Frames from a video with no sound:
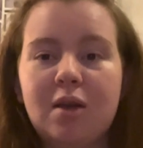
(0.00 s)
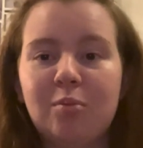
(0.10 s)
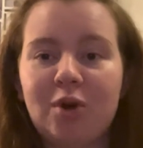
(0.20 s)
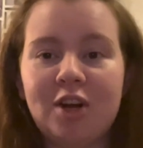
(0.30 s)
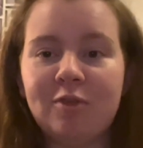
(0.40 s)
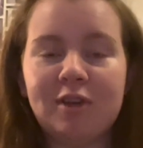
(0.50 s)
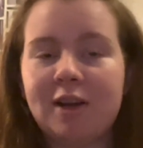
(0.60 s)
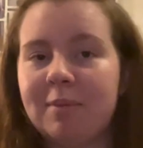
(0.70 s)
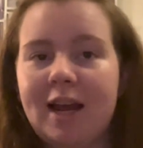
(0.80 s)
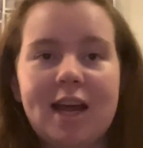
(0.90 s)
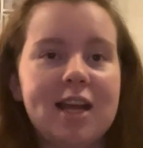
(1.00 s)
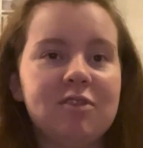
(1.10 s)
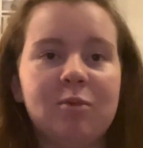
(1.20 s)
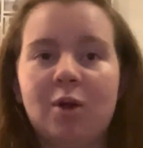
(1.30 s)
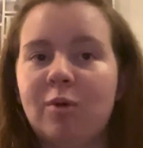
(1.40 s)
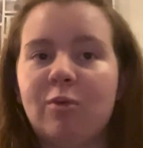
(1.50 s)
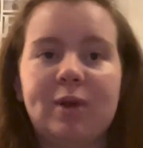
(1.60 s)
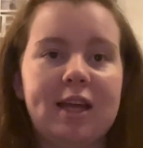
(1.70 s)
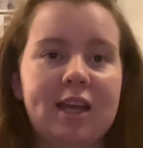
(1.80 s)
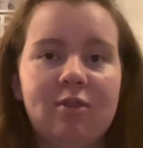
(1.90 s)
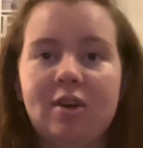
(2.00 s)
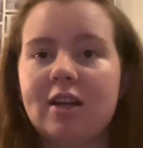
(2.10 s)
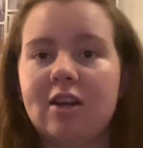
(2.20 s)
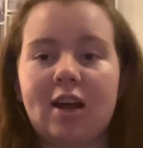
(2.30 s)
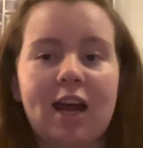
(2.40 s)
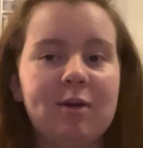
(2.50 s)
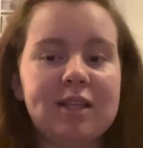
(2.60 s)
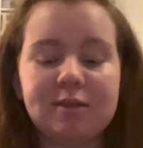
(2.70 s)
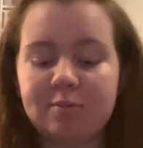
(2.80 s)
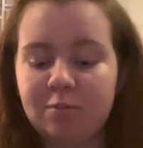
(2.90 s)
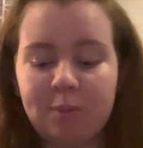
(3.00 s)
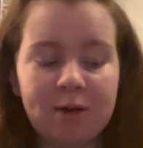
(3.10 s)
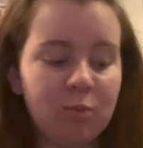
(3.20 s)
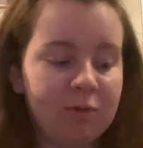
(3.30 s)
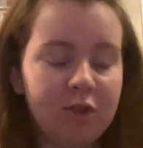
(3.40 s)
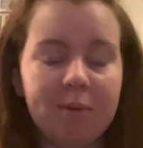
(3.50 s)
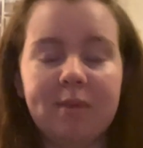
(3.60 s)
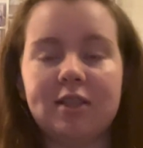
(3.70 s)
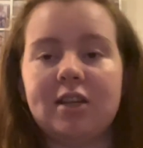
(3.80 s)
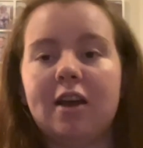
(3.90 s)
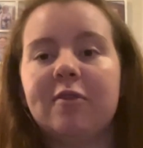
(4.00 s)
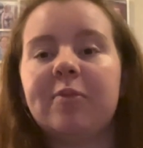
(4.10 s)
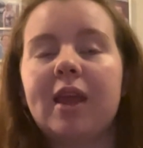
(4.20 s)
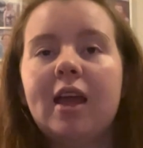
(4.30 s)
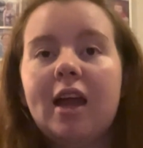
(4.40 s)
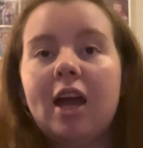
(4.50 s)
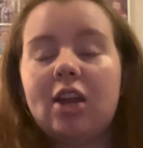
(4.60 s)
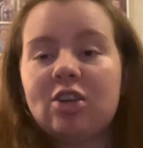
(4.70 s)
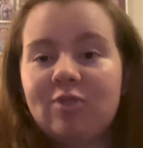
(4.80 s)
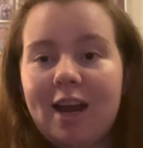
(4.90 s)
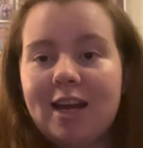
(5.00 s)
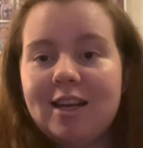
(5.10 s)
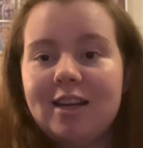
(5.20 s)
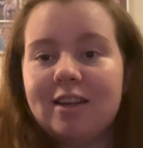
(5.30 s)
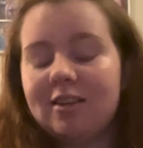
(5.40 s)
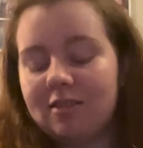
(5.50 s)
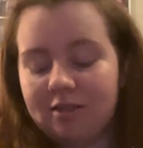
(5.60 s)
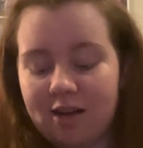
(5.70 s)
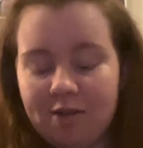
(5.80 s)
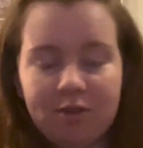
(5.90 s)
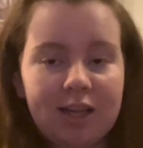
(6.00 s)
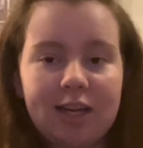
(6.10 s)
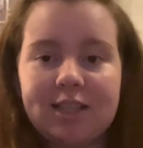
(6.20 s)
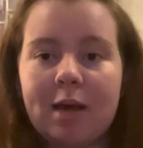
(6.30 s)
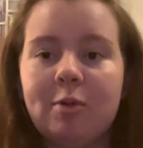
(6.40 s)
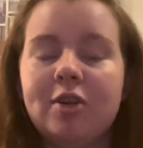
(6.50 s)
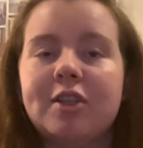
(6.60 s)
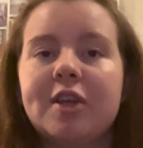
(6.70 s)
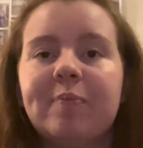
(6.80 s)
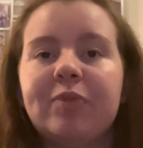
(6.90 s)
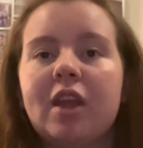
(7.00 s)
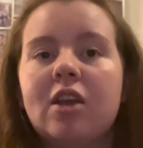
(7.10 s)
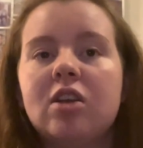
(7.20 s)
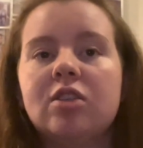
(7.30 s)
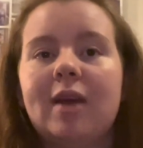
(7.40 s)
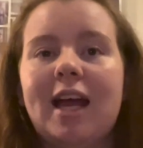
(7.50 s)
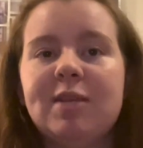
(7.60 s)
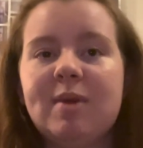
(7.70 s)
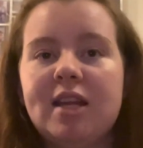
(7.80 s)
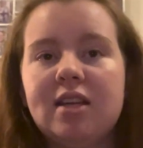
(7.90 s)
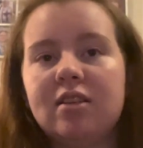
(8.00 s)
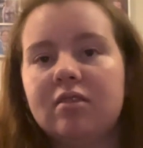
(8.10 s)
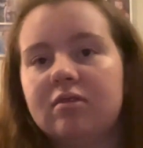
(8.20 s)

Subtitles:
brilliant with the like players, from like what we're hearing and like how he's been with them and stuff, and like training and like everything that's happened. So it has been,